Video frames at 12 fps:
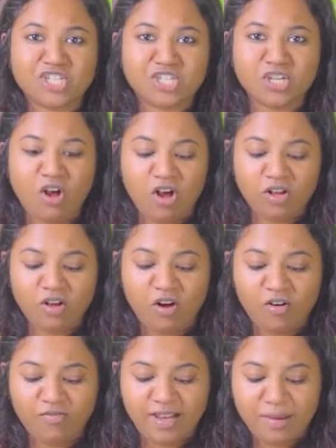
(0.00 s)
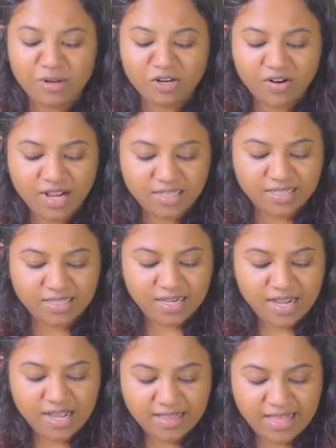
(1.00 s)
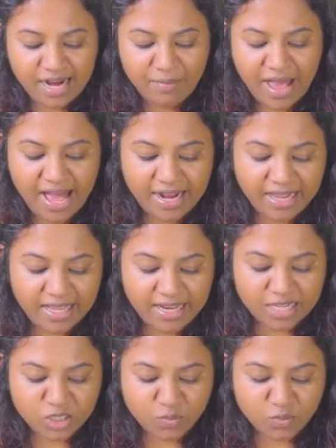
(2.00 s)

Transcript: stalk of lemongrass that I'm adding in as